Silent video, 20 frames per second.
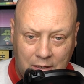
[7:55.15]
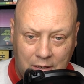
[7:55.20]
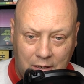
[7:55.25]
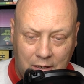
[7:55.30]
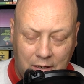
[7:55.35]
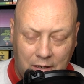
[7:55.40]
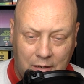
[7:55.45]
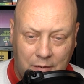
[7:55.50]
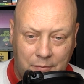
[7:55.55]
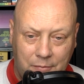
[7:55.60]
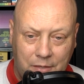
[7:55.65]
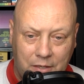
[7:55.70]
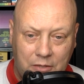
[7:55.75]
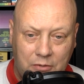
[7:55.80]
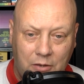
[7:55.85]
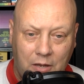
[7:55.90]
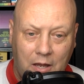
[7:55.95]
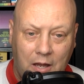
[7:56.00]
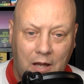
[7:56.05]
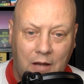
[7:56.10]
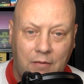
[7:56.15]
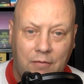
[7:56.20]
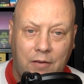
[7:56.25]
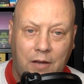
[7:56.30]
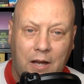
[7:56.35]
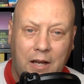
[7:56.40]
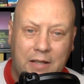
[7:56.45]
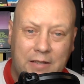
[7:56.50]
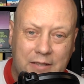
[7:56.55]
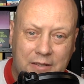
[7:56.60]
Then you have
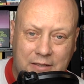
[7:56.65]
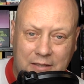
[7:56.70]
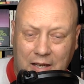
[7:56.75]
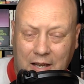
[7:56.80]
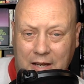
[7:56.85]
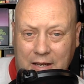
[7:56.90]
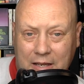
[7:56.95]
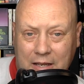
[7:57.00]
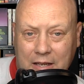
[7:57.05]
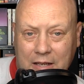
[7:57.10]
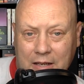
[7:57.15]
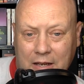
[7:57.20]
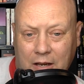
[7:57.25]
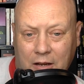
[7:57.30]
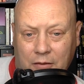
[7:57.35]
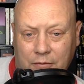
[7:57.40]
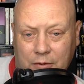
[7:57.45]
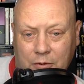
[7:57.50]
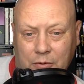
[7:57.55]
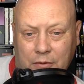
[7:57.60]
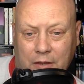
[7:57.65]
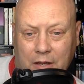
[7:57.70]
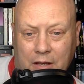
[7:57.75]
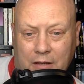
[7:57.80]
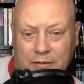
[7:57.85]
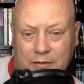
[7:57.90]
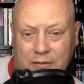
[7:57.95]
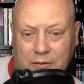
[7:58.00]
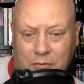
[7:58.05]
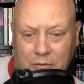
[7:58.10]
High Society, an interview with
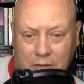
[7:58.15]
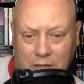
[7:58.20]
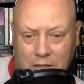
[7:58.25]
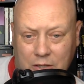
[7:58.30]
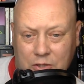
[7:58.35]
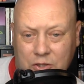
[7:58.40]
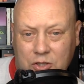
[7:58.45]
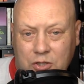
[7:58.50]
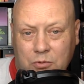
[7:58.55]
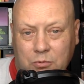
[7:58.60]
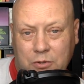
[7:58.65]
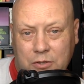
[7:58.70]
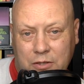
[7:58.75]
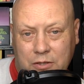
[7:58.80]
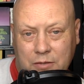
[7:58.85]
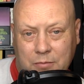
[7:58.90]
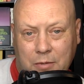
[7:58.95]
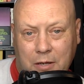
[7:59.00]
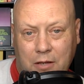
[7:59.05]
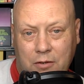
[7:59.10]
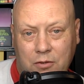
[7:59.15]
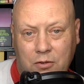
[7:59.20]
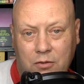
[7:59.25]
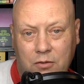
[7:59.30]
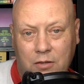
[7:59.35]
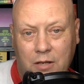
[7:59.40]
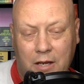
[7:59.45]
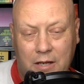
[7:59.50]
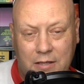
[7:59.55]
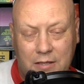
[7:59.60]
Alice Creege, which is about
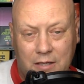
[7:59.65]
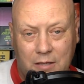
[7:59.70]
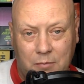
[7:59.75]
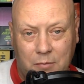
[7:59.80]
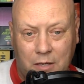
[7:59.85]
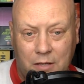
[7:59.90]
19